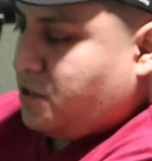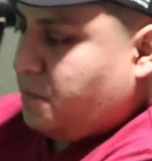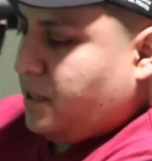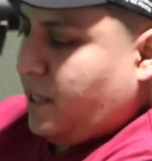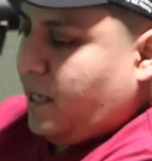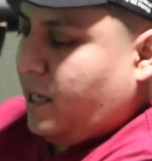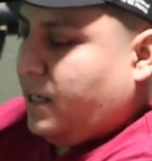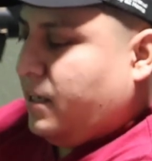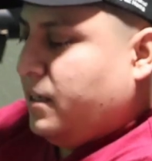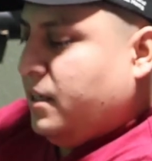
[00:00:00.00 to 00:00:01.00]
and be like,
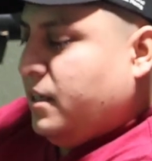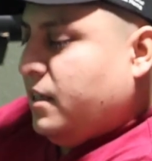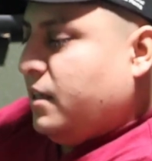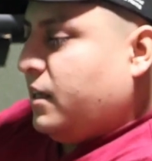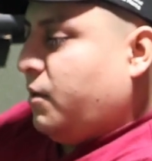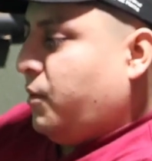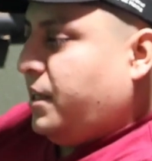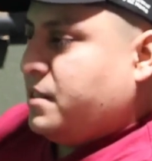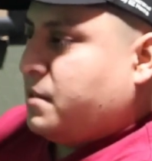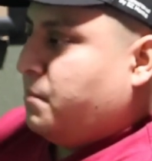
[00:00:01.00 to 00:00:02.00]
hey, can we
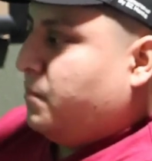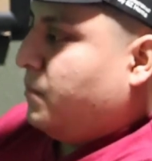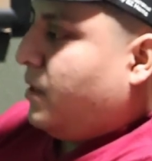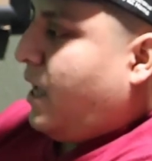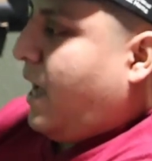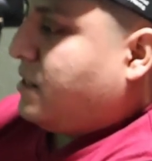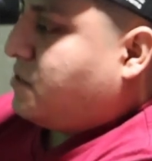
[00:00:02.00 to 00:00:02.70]
get some hats